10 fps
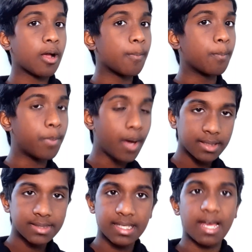
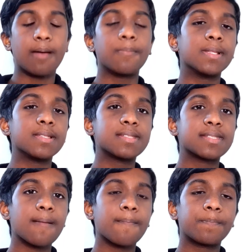bust happens,
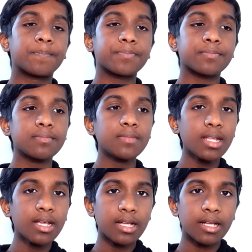
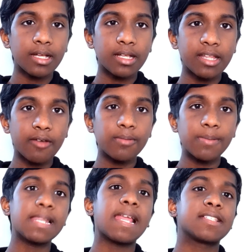there will
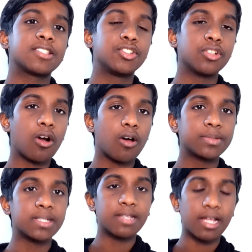be less jobs,
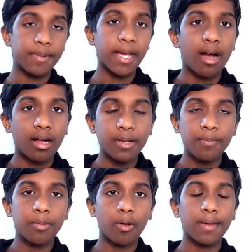there'll be
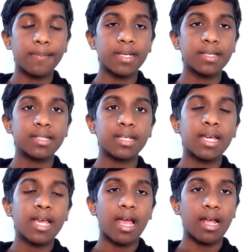unemployment,
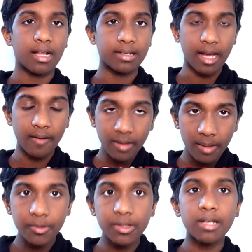and I'll
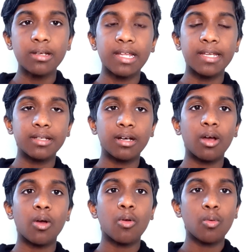come to that
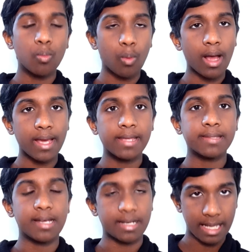later why
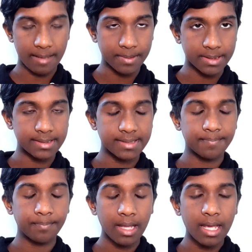that happens.
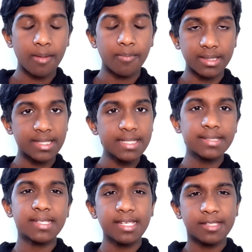But
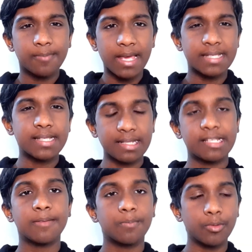this is
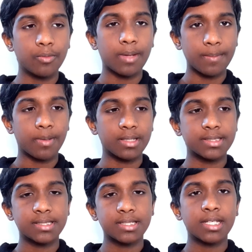basically boom and
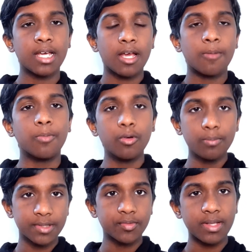bust.
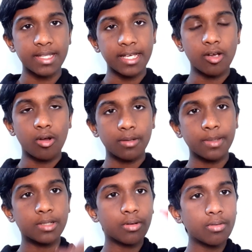Boom is when the economy
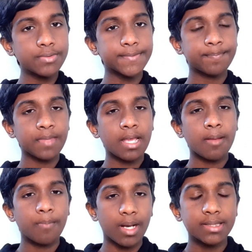grows,
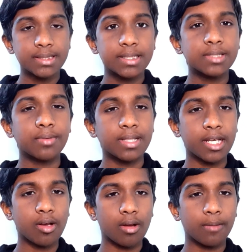bust is when the
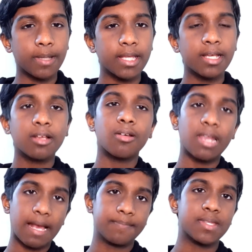economy
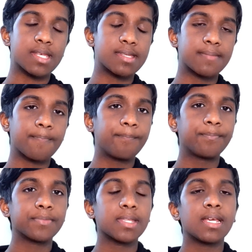collapses.
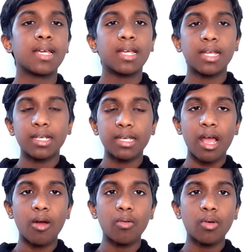
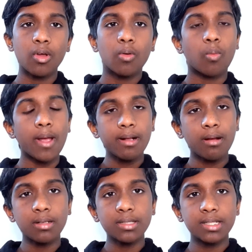Now, why
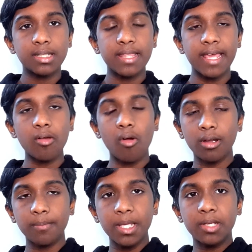can't the
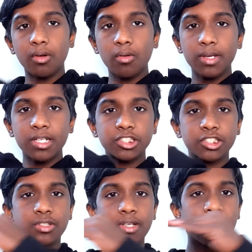economy grow in a
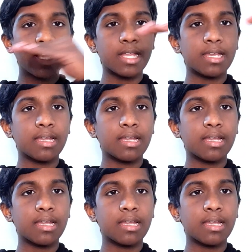straight